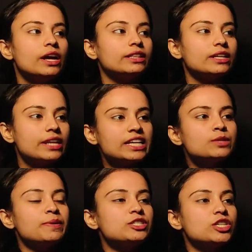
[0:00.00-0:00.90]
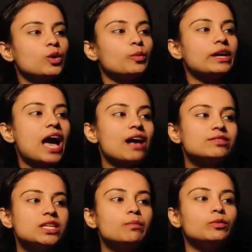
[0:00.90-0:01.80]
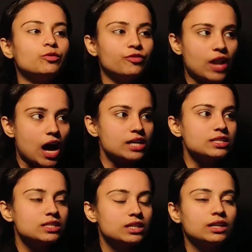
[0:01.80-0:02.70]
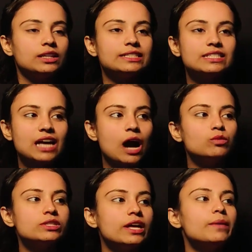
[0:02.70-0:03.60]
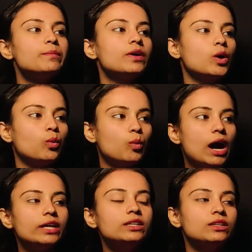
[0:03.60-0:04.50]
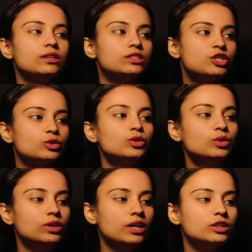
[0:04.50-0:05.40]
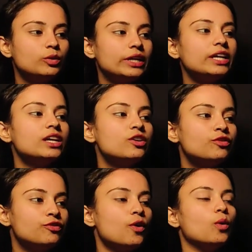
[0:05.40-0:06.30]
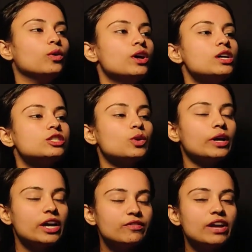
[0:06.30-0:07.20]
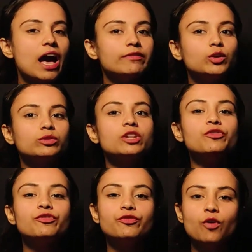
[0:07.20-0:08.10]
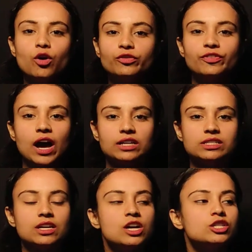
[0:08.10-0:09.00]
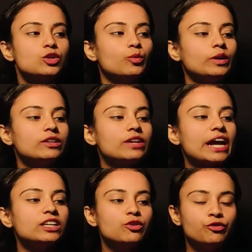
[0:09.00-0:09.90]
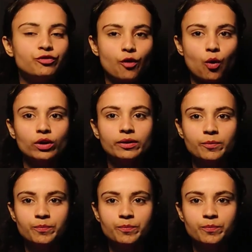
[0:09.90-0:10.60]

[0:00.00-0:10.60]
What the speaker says: In the next picture, we have some flowers. Let's count them. 1, 2, 3, 4. So here we have total 4 flowers. So we'll write 4.